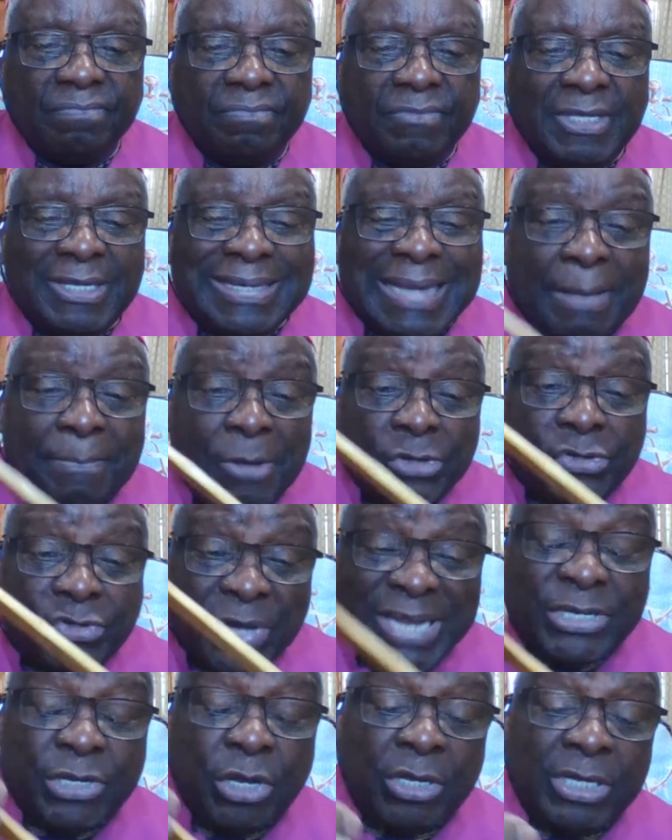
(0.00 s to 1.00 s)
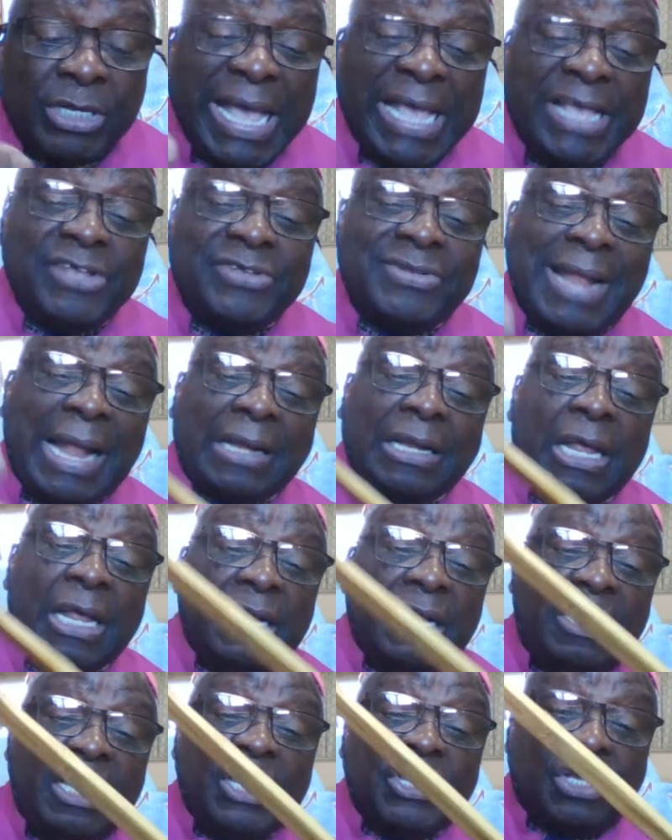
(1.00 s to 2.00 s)
The demonstration here is that
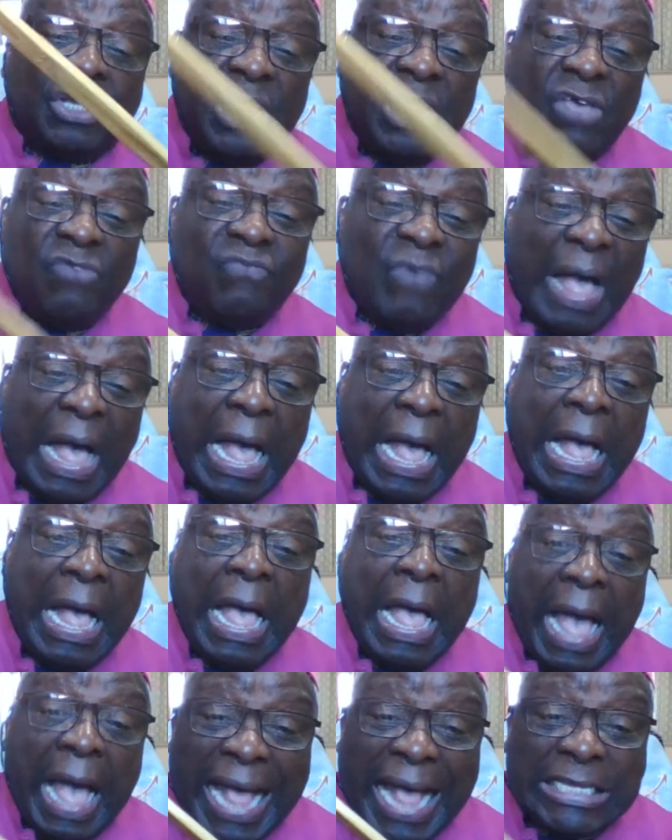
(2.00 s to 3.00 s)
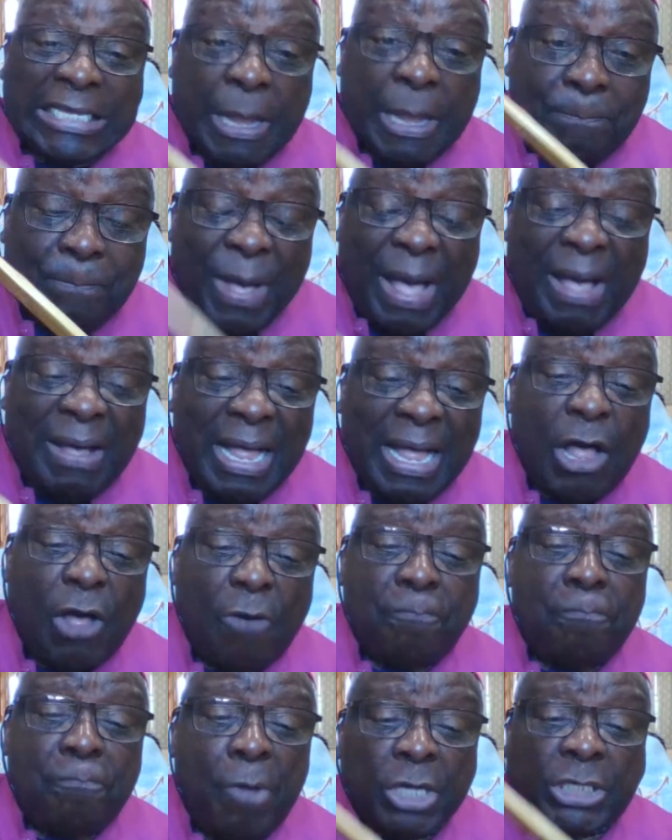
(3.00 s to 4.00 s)
this lever has a
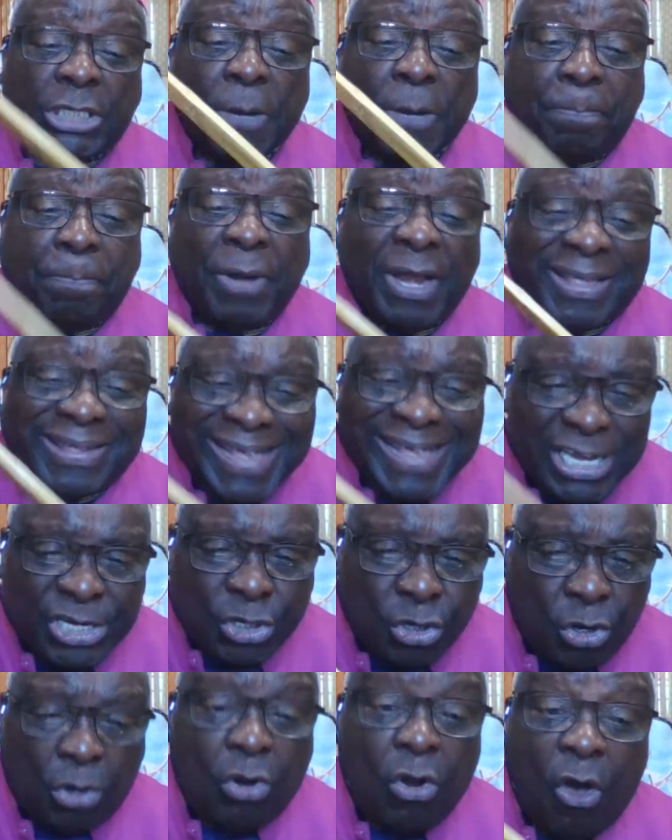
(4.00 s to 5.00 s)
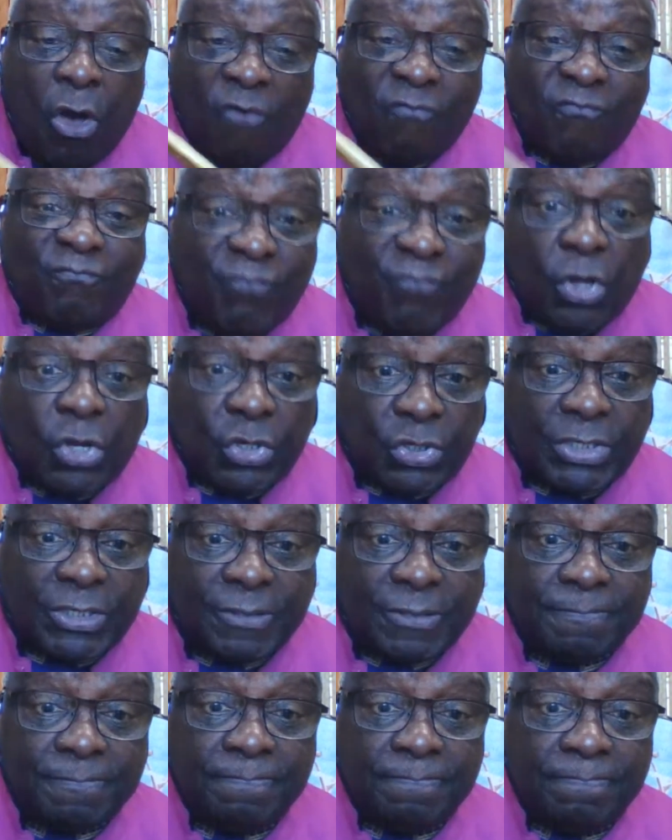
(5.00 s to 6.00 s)
power of multiplication of
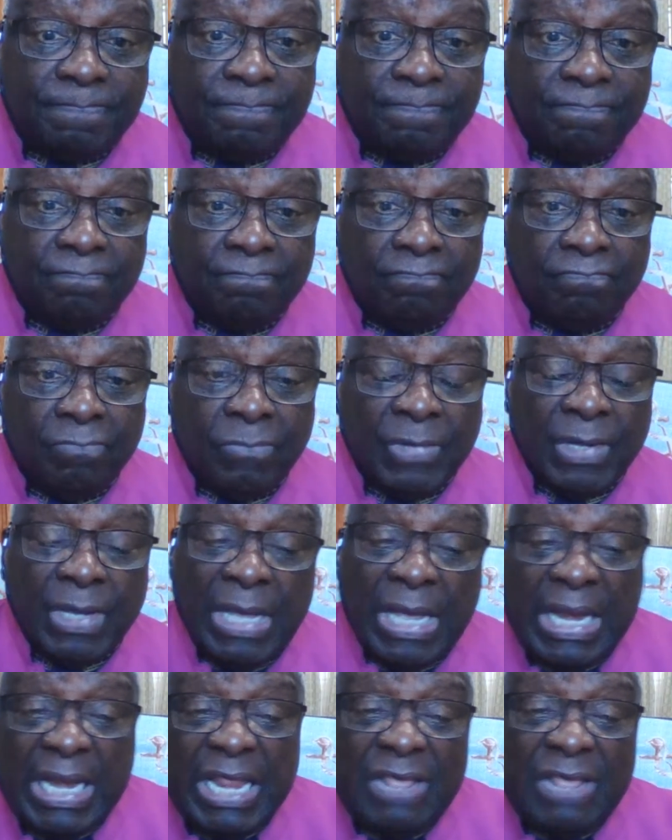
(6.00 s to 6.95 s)
force. The